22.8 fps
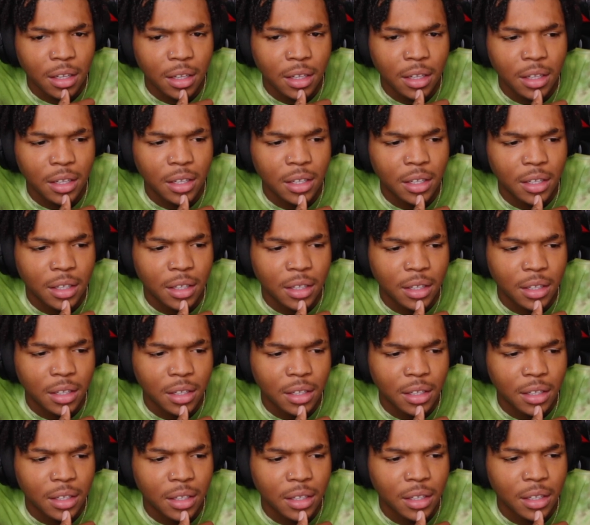
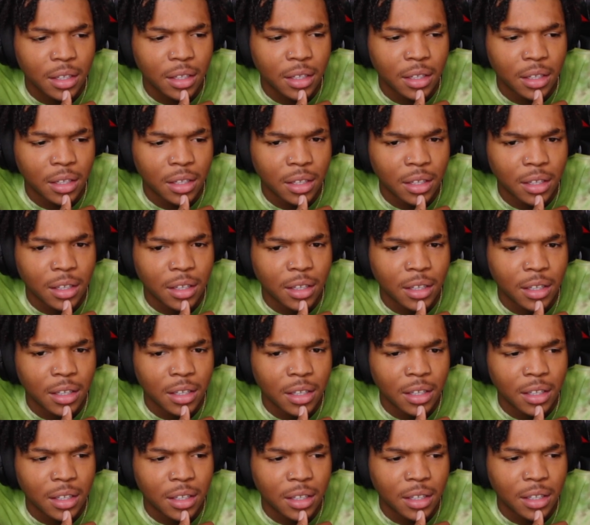
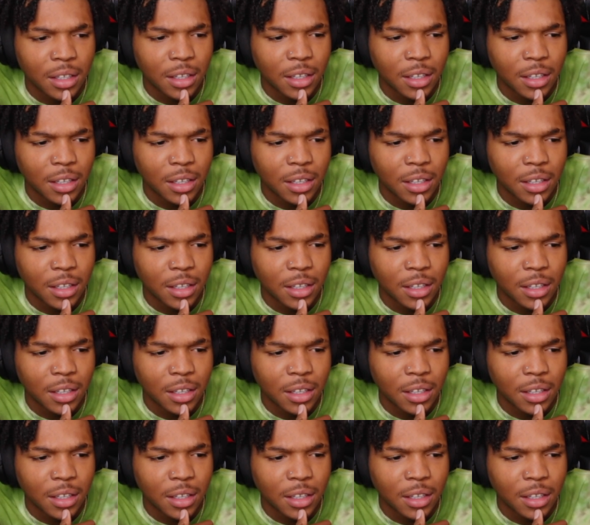This person isn't speaking.